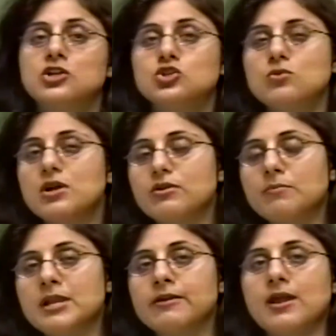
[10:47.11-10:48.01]
200
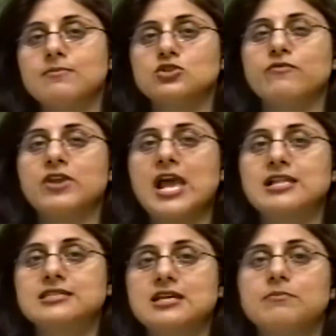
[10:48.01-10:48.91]
milligrams of
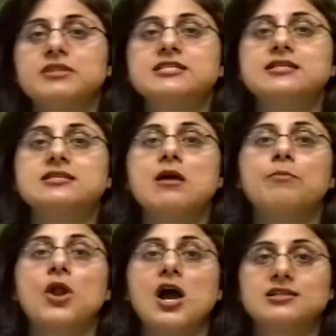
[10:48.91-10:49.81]
calcium. This is
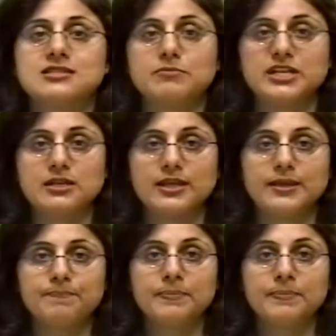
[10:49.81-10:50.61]
approximately.